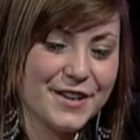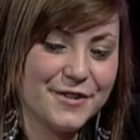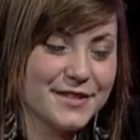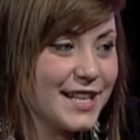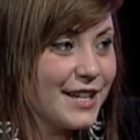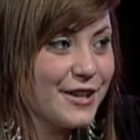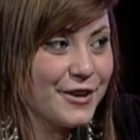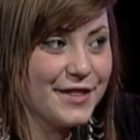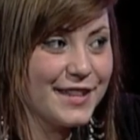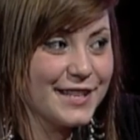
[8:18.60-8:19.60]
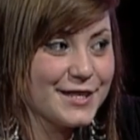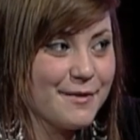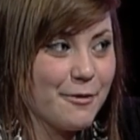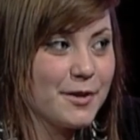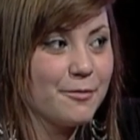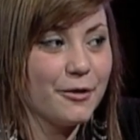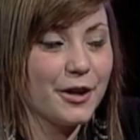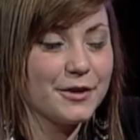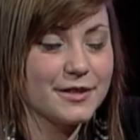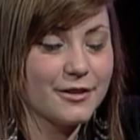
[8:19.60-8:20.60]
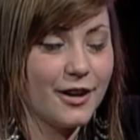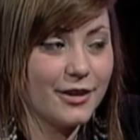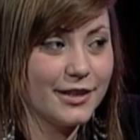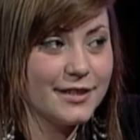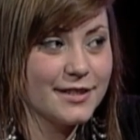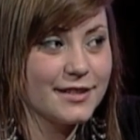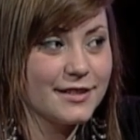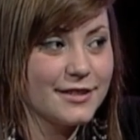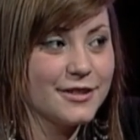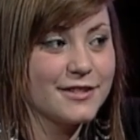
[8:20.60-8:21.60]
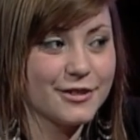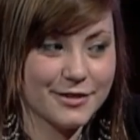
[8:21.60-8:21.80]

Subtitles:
you say good things about people, are you still honest? Do you still